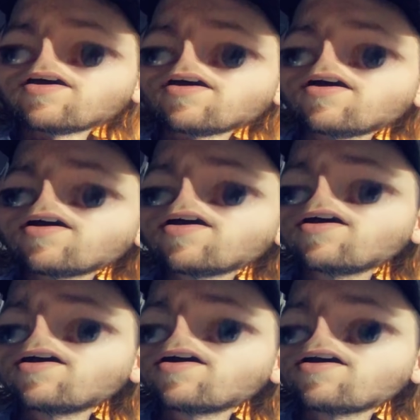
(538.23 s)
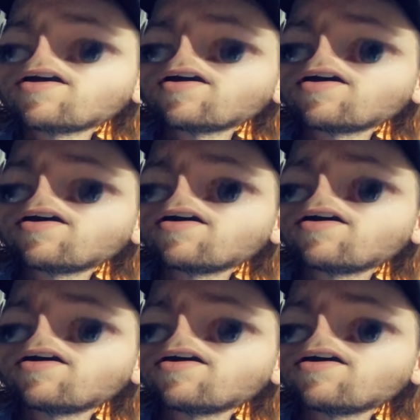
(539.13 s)

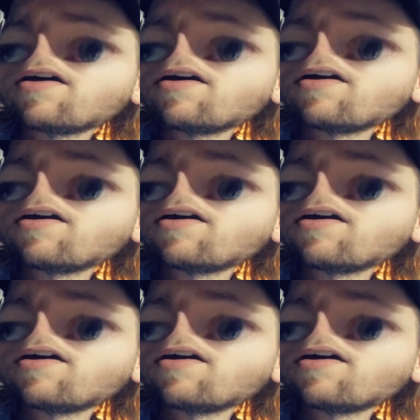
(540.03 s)
(silence)